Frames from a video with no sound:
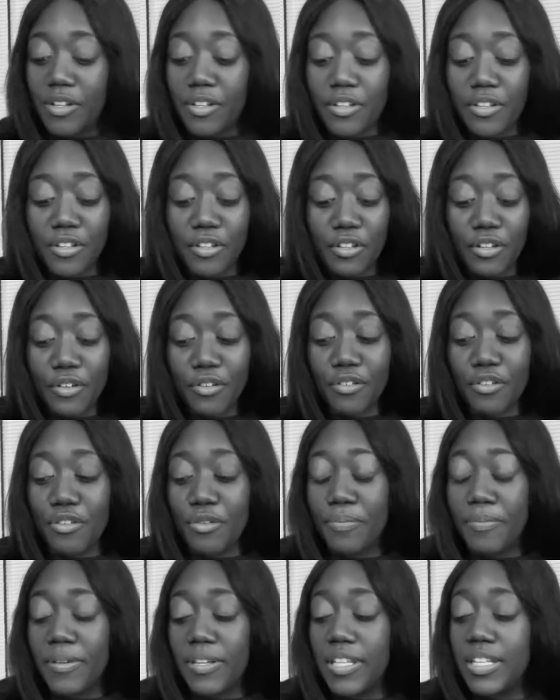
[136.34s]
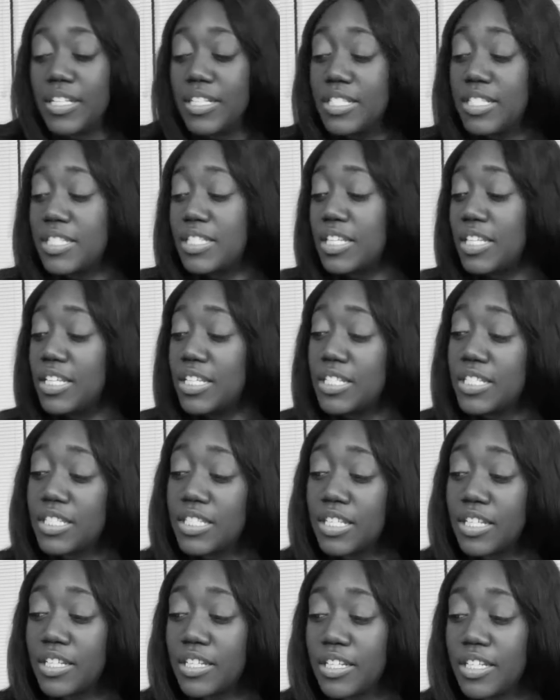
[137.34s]
you know, Cupid, he sees
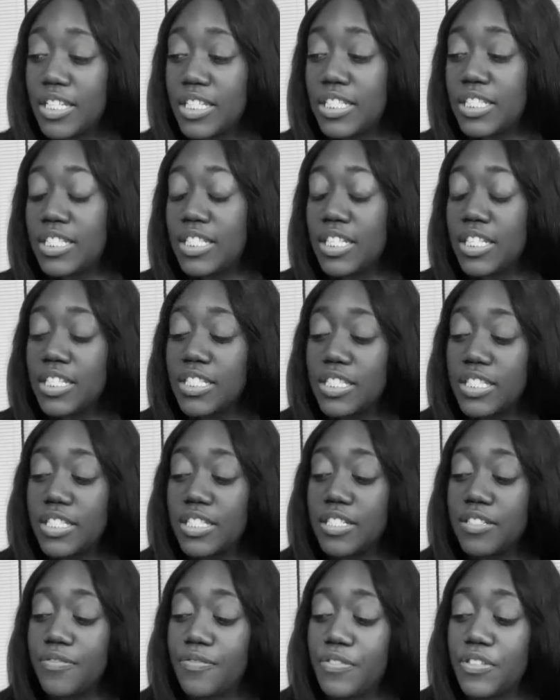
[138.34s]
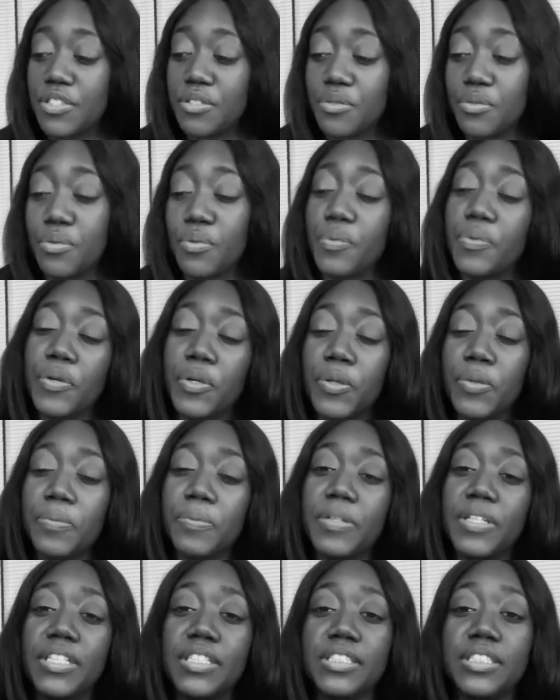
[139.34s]
the physical world
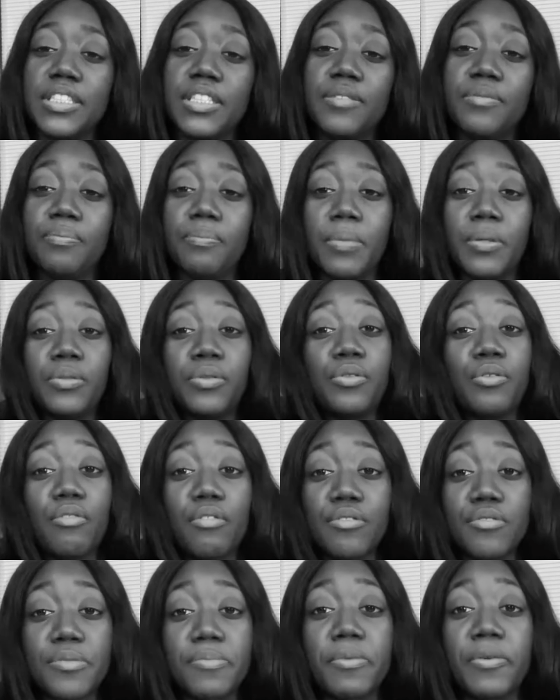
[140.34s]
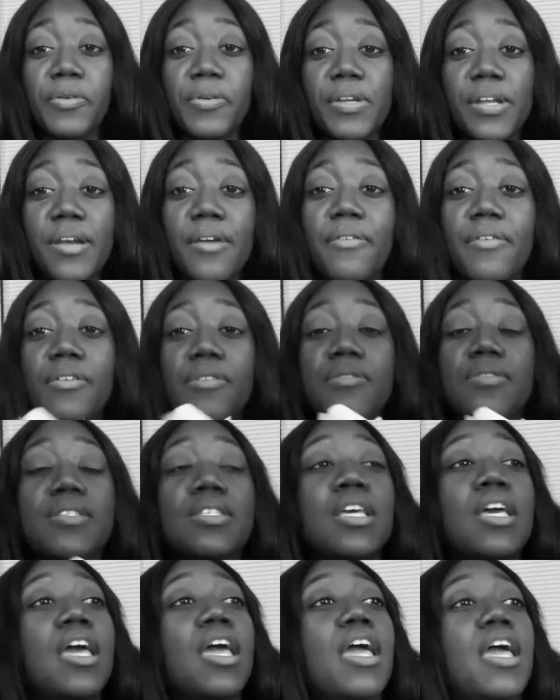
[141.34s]
because he throws bow and arrows,
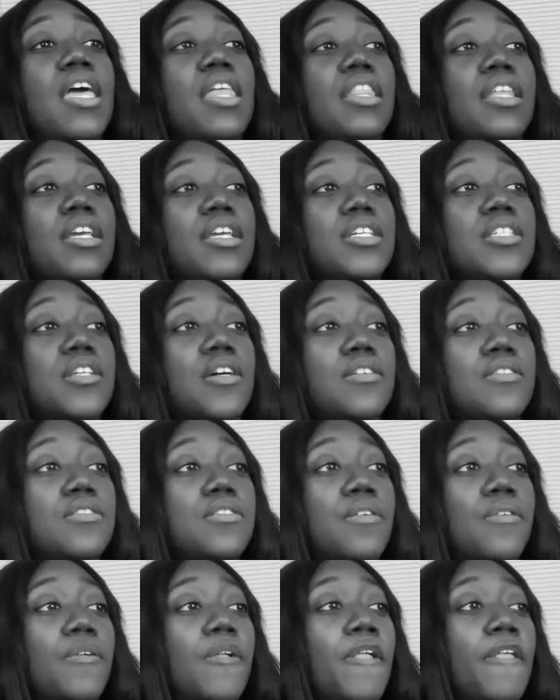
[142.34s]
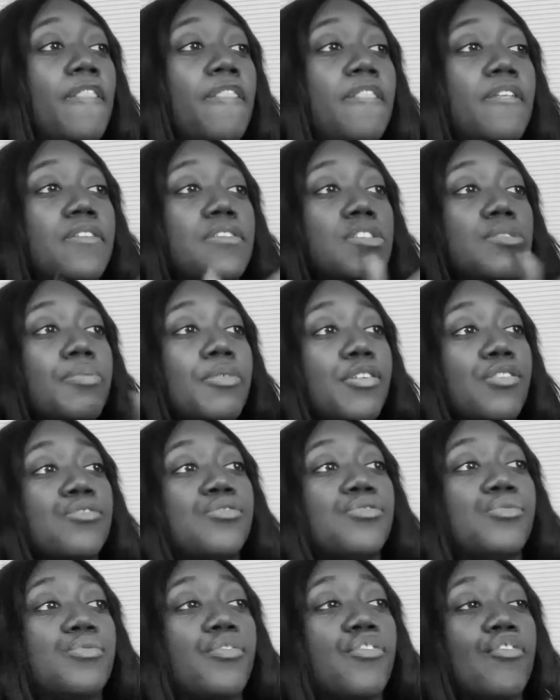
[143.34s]
and then he's also in the
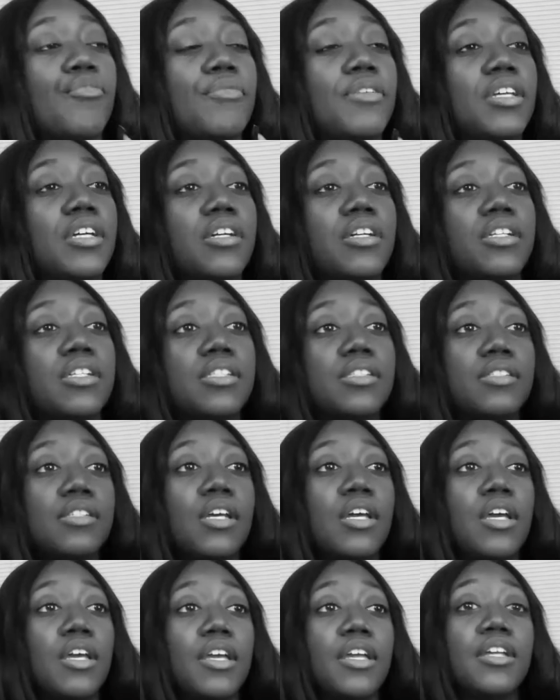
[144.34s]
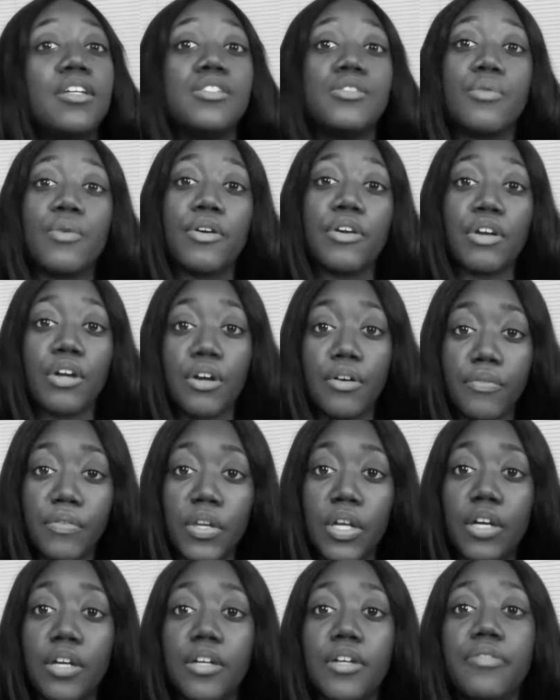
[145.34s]
spiritual world because he is a work of
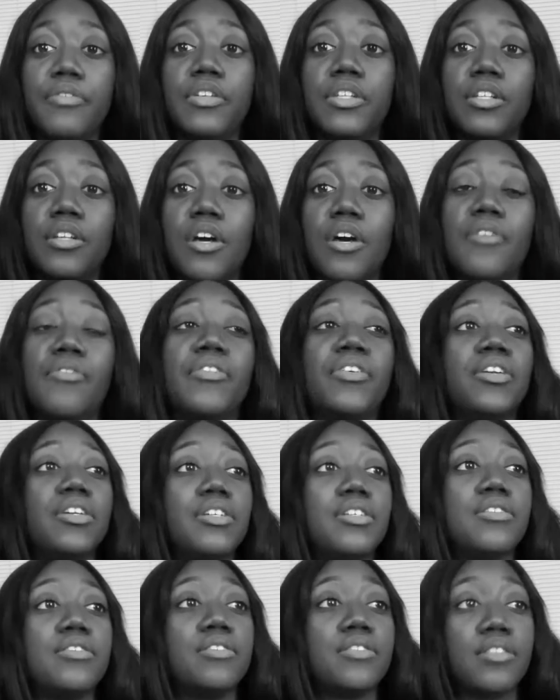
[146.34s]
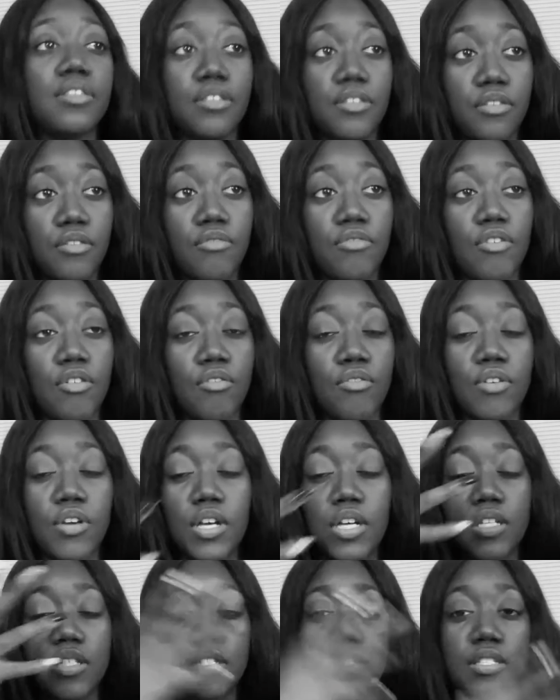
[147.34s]
love, and love is, you know,
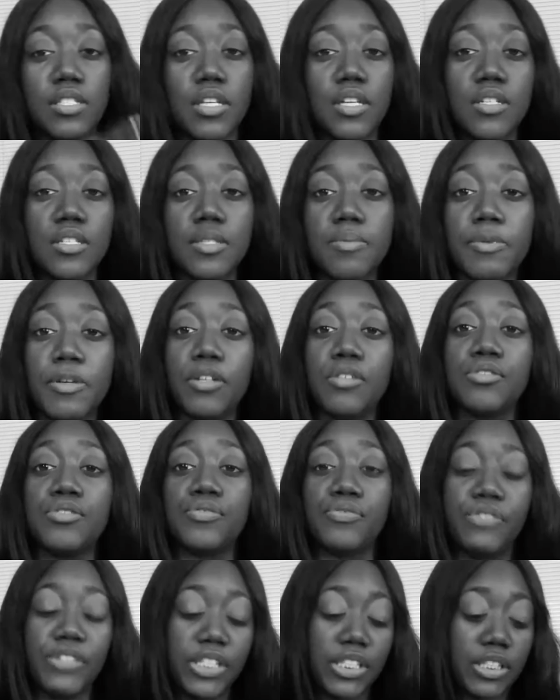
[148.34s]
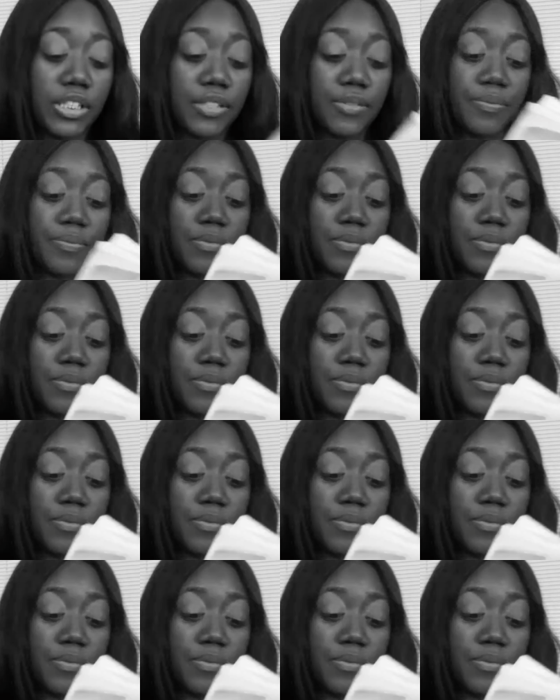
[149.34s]
a spiritual feeling.